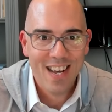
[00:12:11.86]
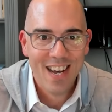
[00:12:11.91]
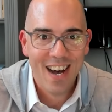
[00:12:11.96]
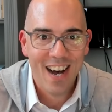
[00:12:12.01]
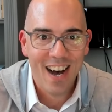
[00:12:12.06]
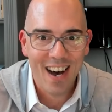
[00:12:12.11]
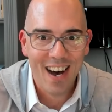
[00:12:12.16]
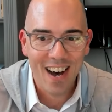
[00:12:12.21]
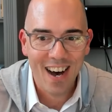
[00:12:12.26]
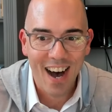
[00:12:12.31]

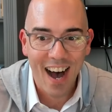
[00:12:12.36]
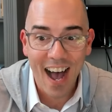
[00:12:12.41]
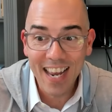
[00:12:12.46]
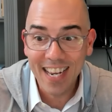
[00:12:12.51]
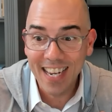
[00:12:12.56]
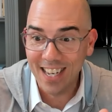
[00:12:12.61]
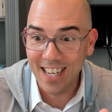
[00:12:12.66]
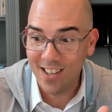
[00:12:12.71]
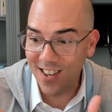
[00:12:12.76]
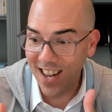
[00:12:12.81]
I
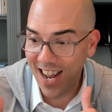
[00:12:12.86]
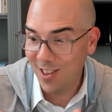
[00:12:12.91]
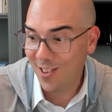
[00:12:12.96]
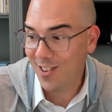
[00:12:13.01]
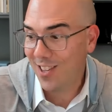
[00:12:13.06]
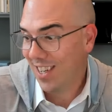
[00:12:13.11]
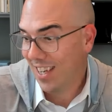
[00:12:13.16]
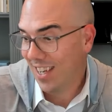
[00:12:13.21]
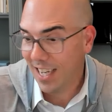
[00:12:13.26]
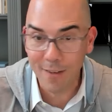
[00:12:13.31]
can test
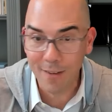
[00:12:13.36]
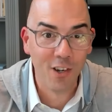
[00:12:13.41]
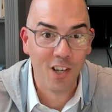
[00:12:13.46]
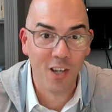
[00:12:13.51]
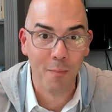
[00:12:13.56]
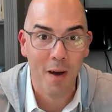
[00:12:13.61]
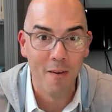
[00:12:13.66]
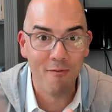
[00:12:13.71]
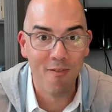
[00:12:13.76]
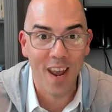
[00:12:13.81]
it and give it to
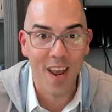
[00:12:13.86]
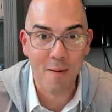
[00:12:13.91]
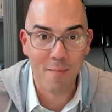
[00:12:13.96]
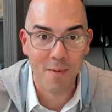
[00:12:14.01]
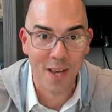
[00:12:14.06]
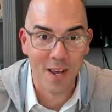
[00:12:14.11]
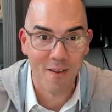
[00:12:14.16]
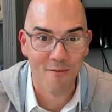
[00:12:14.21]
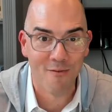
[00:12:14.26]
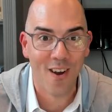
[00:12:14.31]
my
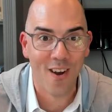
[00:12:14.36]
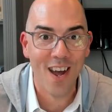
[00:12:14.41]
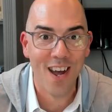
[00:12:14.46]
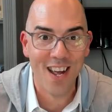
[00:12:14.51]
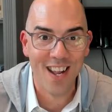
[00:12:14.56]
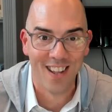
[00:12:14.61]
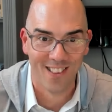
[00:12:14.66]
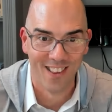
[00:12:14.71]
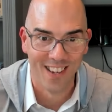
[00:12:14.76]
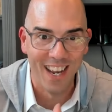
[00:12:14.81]
family and
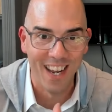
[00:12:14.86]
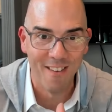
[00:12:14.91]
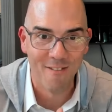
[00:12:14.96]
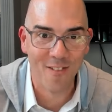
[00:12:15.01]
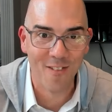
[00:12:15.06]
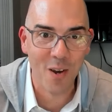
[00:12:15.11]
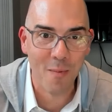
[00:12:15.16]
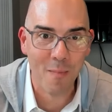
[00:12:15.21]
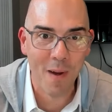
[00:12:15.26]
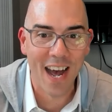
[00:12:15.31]
friends and get
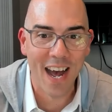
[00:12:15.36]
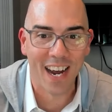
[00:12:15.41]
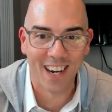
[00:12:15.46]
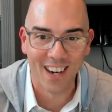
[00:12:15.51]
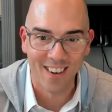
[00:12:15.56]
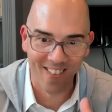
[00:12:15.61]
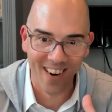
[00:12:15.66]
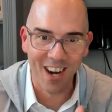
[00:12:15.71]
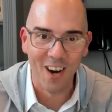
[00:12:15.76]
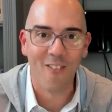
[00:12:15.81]
feedback
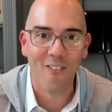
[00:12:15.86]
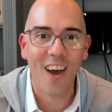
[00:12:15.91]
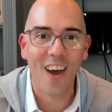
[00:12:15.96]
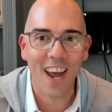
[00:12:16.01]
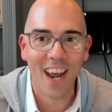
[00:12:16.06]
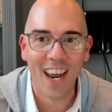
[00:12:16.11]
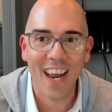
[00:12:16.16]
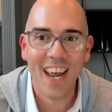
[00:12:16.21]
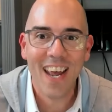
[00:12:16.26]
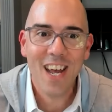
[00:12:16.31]
right
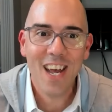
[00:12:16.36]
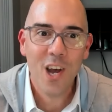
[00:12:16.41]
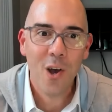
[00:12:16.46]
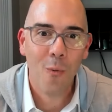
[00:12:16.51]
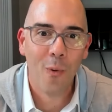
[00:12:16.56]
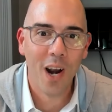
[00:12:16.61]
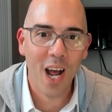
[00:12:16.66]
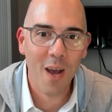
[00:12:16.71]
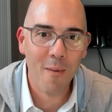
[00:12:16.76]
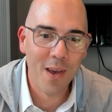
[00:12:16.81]
away.
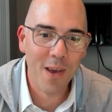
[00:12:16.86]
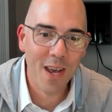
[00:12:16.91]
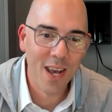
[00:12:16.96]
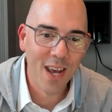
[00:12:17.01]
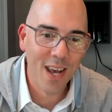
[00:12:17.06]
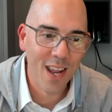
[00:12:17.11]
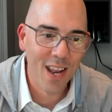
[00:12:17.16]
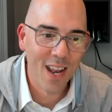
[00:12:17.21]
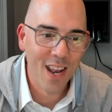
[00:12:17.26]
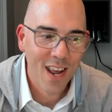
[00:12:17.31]
When I'm
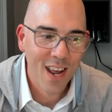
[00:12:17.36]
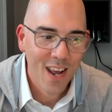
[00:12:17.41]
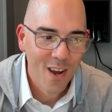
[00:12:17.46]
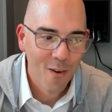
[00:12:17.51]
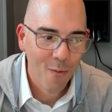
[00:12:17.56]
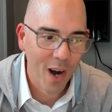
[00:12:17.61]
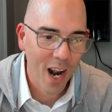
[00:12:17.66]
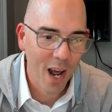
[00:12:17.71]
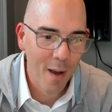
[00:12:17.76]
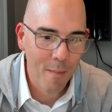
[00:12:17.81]
in
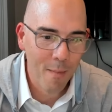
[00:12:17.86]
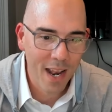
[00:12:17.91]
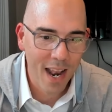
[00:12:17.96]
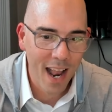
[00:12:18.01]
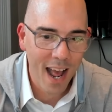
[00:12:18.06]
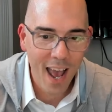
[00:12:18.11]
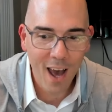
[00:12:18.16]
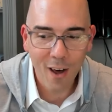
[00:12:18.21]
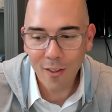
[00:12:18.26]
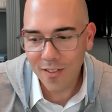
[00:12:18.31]

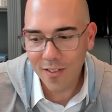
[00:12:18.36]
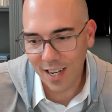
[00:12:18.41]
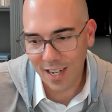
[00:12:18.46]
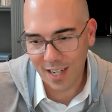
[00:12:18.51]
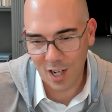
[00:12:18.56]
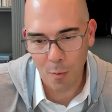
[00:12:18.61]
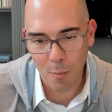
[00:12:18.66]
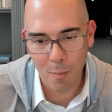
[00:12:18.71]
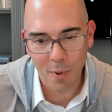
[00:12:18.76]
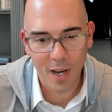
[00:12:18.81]
a health tech
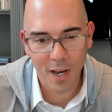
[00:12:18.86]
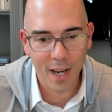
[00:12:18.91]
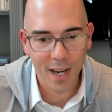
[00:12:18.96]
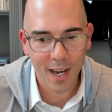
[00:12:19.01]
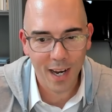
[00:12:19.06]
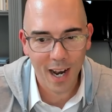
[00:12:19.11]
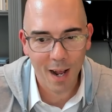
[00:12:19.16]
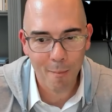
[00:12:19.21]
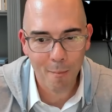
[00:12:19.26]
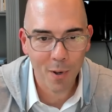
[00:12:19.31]
company
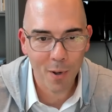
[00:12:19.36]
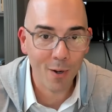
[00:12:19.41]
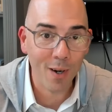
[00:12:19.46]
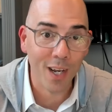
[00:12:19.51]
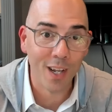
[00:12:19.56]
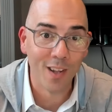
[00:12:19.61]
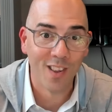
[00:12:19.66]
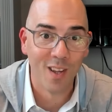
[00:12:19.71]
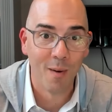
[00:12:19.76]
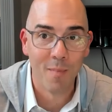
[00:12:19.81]
and I'm
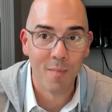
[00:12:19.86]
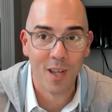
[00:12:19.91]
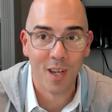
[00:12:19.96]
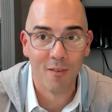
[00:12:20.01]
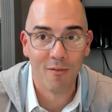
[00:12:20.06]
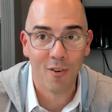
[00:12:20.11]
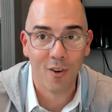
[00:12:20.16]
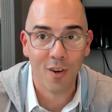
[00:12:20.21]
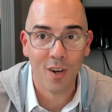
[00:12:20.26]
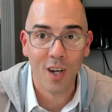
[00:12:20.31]
building something
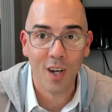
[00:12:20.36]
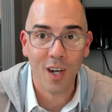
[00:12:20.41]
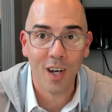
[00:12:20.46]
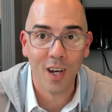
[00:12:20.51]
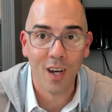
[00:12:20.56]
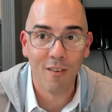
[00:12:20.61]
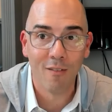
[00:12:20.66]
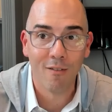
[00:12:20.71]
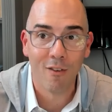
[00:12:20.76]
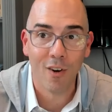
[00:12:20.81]
for
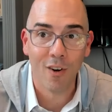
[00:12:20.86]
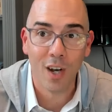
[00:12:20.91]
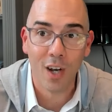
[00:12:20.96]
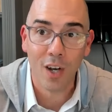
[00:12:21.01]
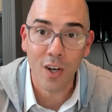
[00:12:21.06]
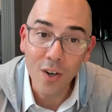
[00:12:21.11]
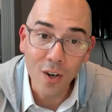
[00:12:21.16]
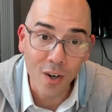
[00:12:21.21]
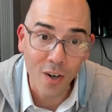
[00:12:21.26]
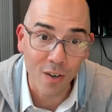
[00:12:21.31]
a
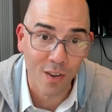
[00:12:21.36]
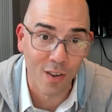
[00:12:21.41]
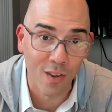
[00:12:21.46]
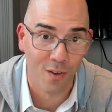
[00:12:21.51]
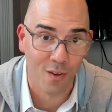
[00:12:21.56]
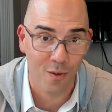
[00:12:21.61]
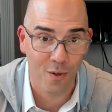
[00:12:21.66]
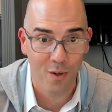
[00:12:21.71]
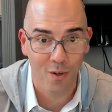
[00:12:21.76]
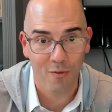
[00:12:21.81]
nurse
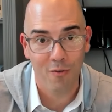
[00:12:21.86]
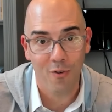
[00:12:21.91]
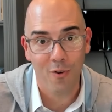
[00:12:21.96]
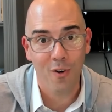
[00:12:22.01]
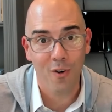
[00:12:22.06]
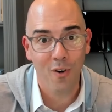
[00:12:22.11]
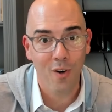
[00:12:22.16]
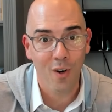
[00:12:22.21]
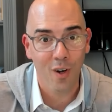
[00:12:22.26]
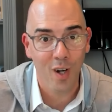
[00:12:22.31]
or
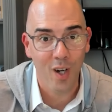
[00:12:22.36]
for